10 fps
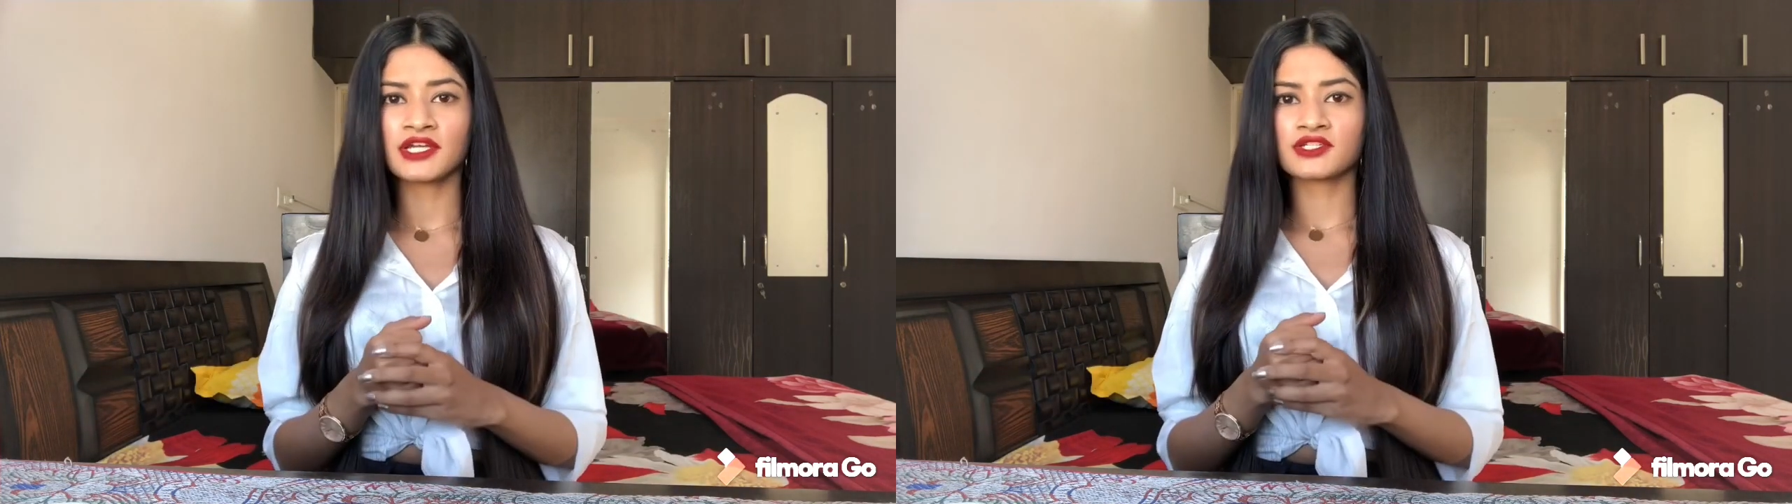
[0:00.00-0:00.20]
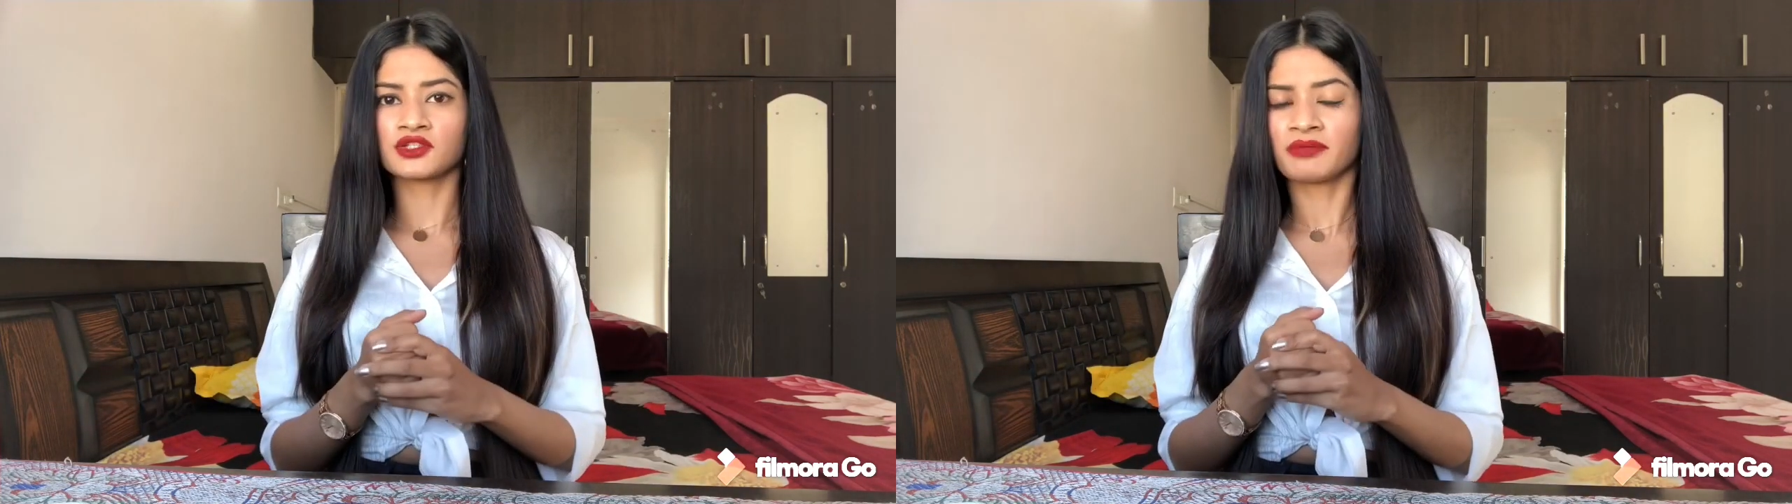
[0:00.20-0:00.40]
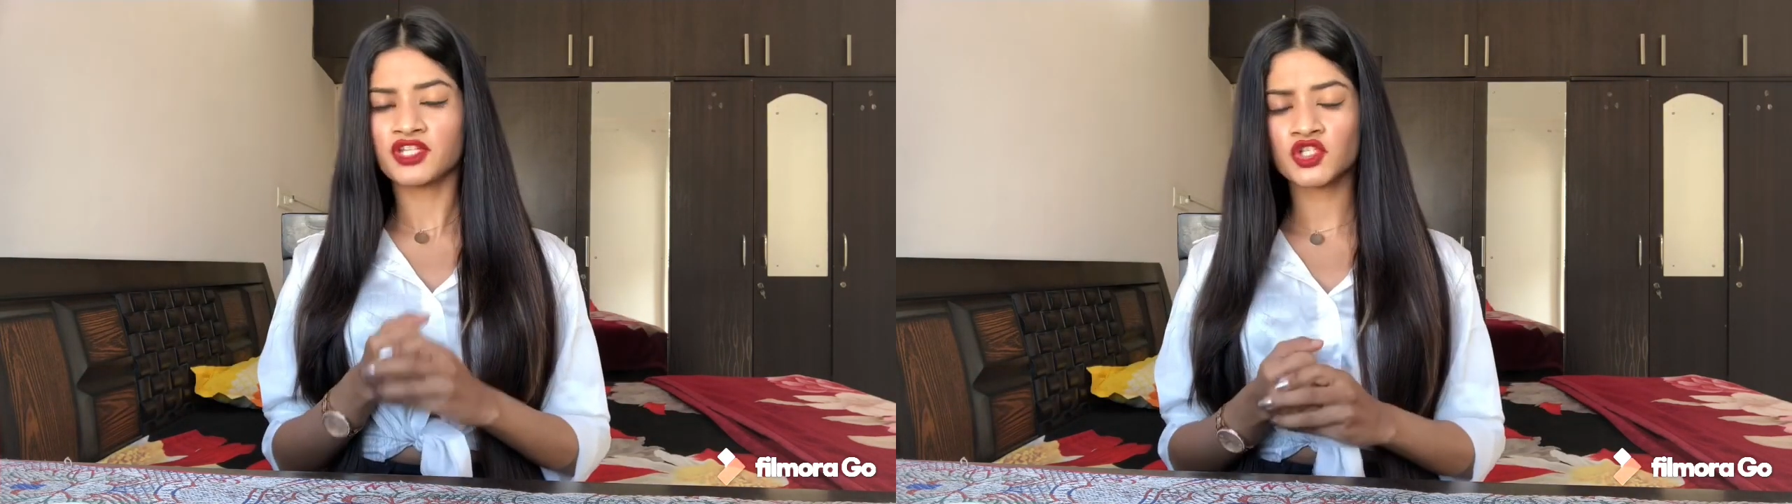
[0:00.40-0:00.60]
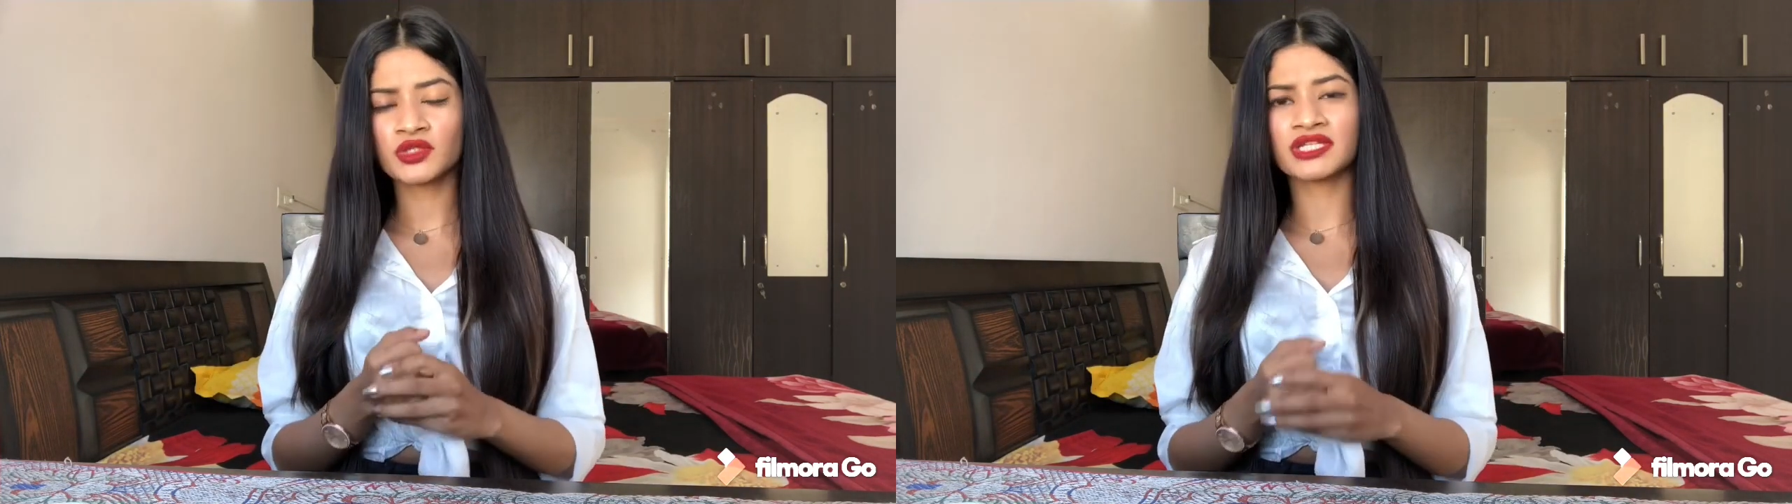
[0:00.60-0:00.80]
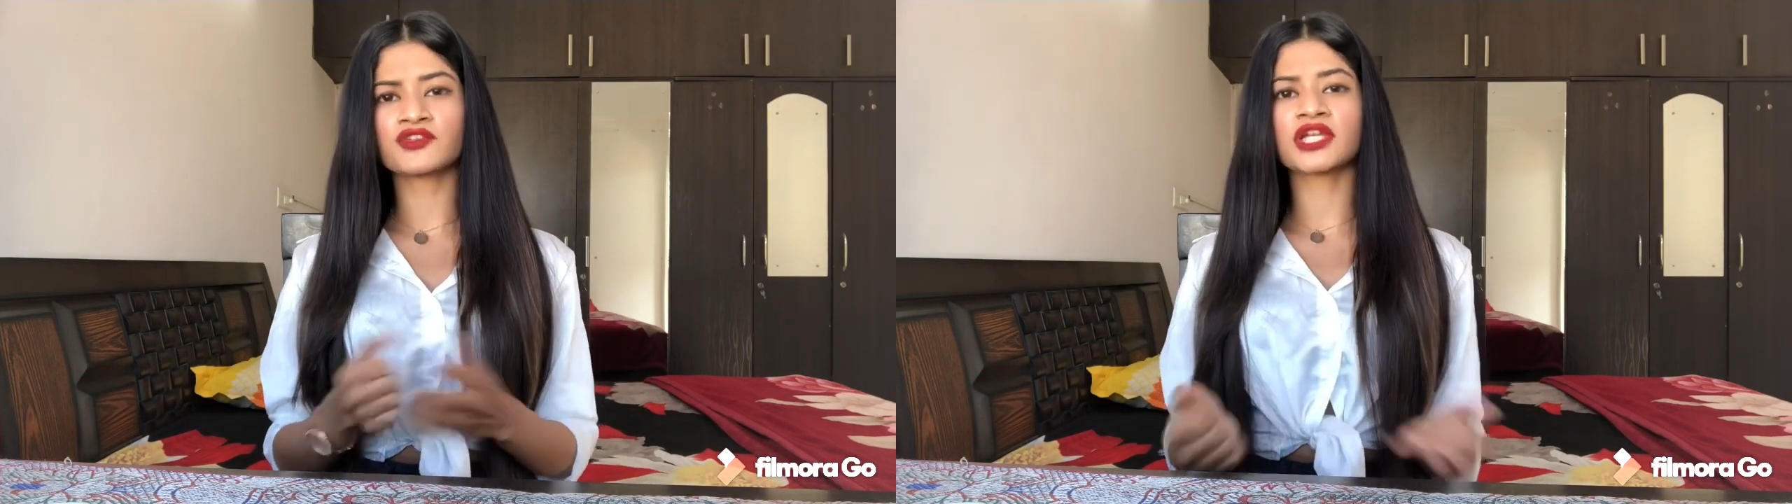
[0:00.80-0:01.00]
So make sure
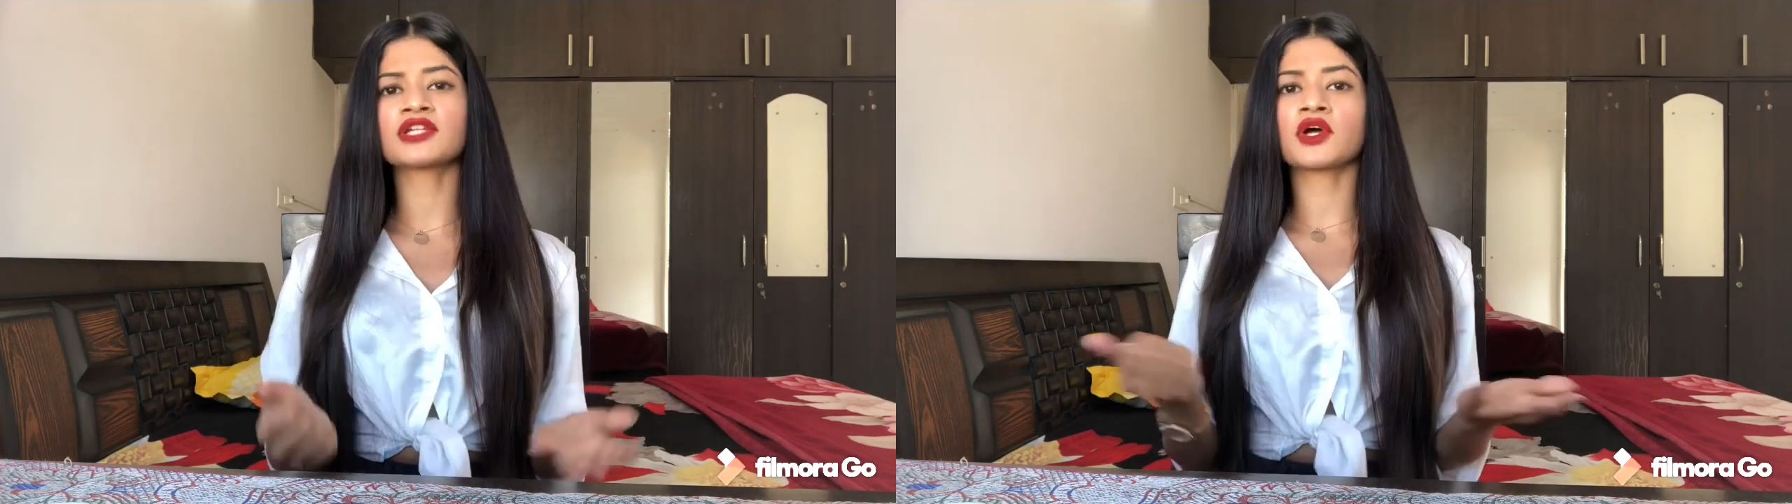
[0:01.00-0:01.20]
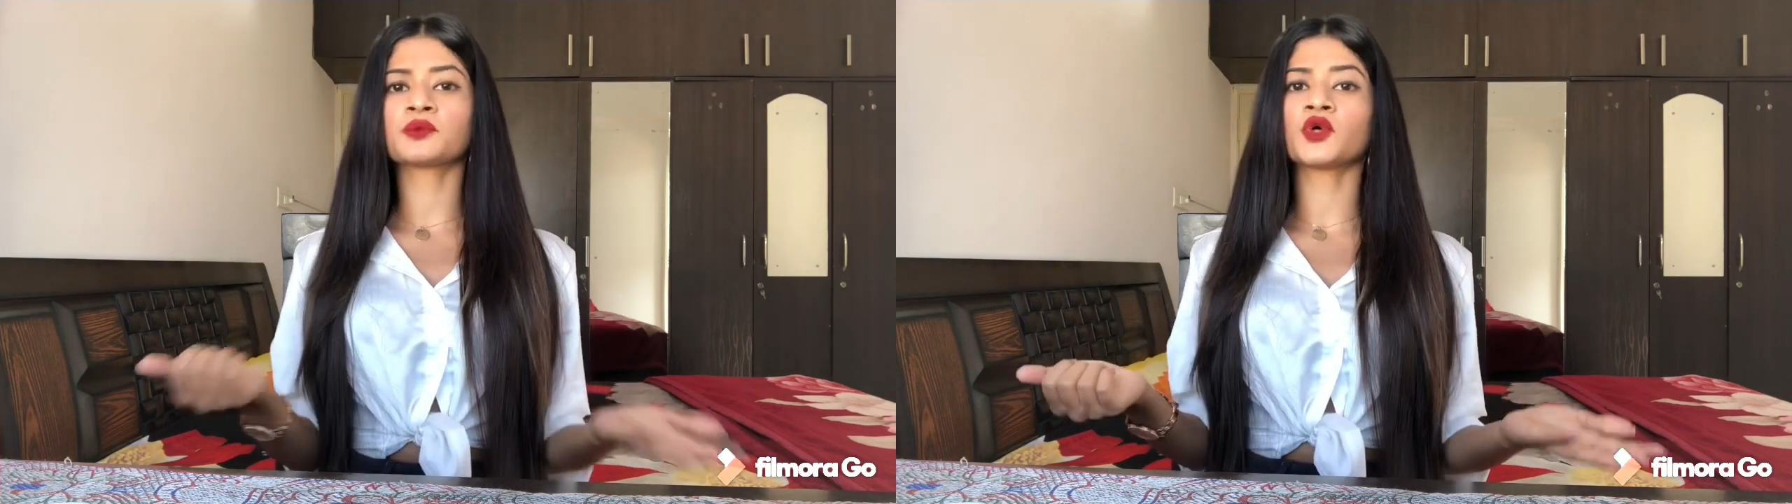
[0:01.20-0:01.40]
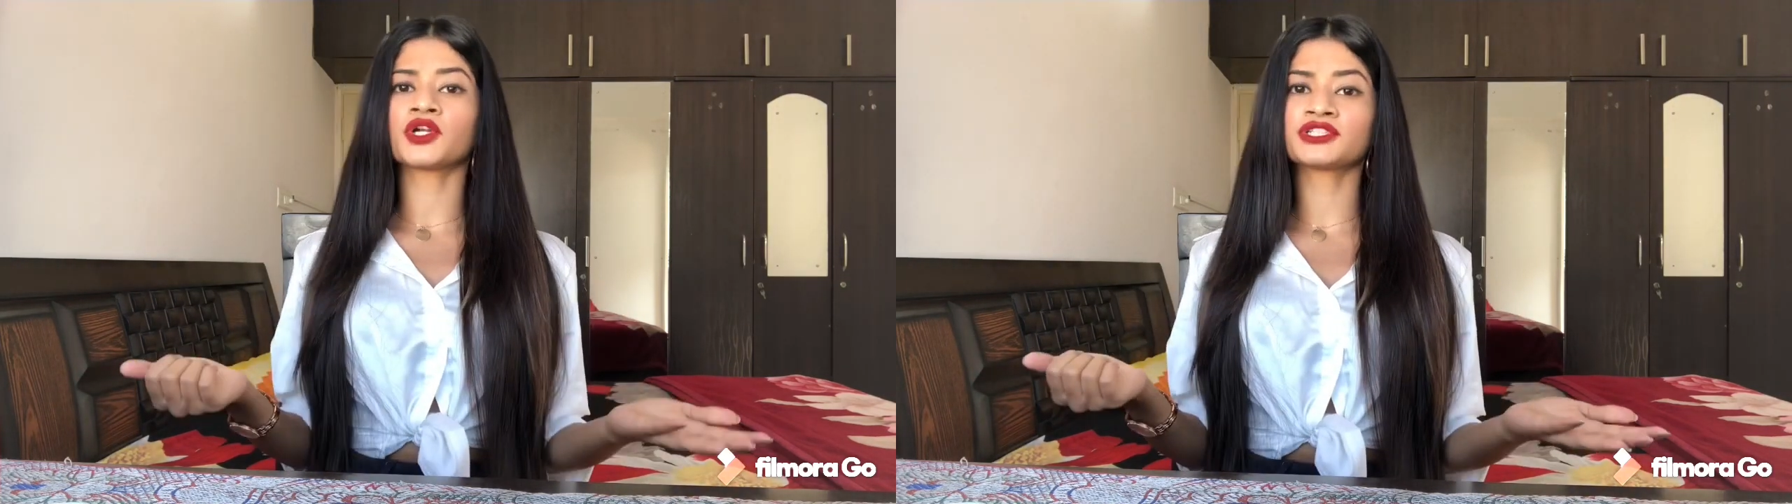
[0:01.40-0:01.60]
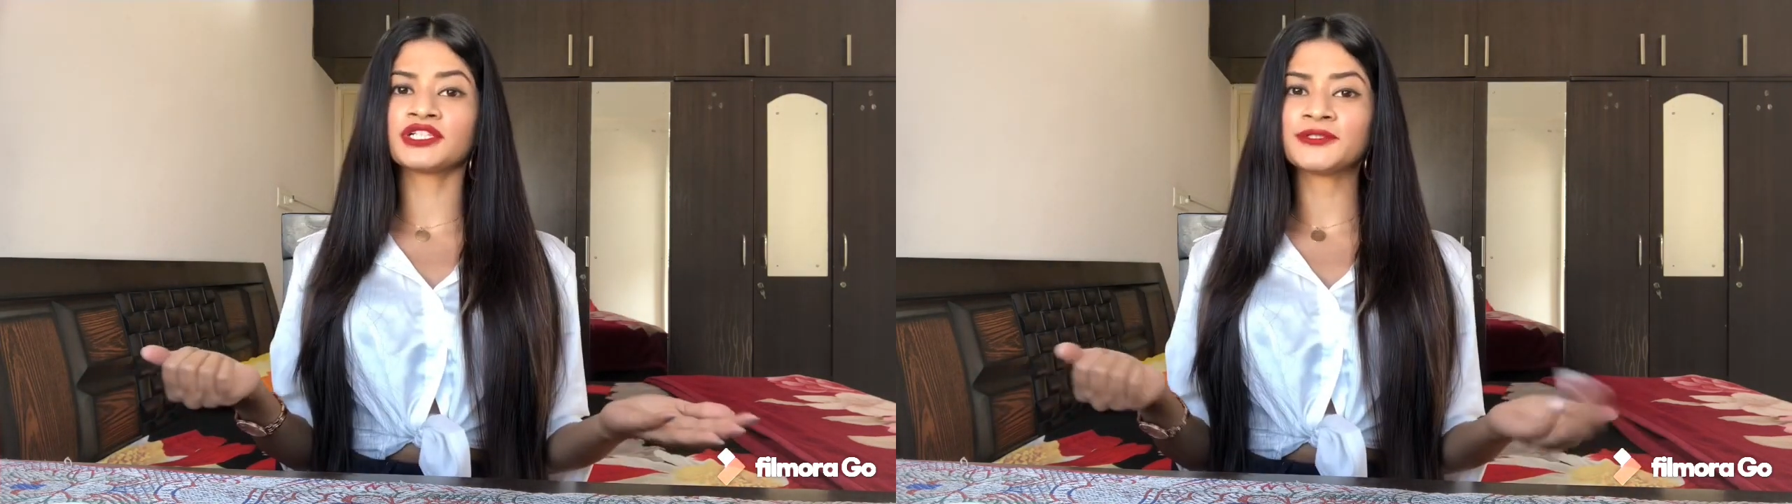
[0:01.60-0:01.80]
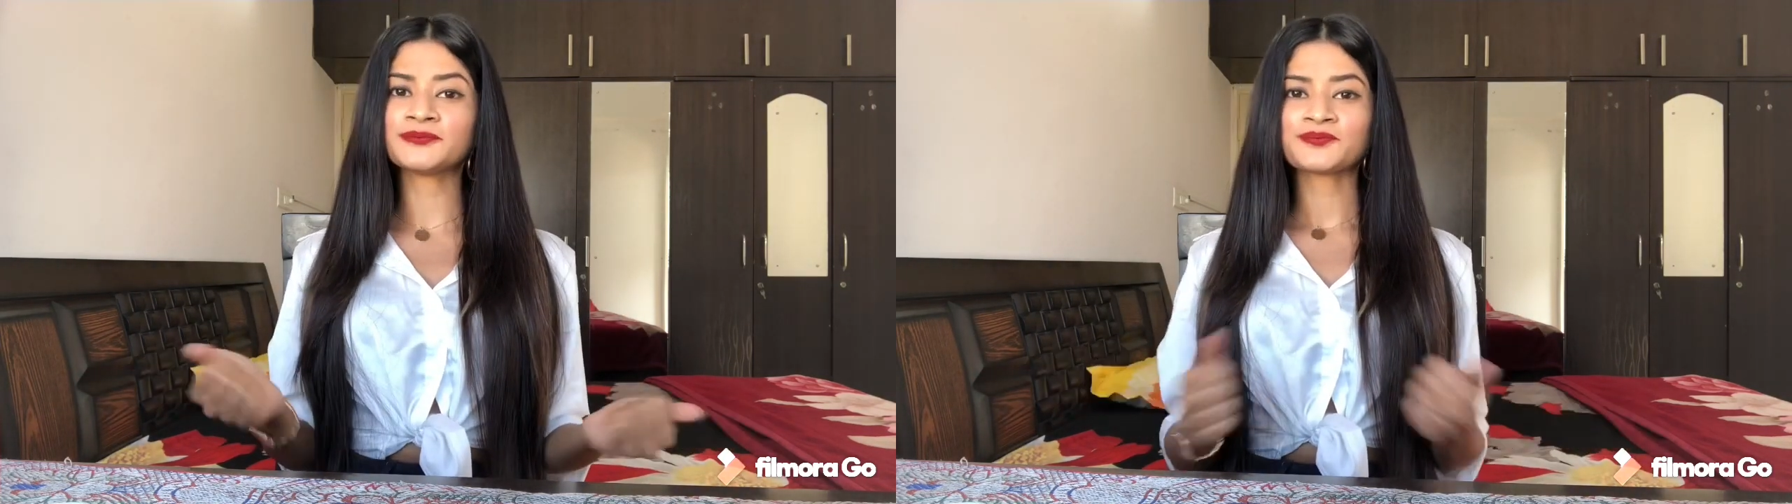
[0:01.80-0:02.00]
you drink a lot of water,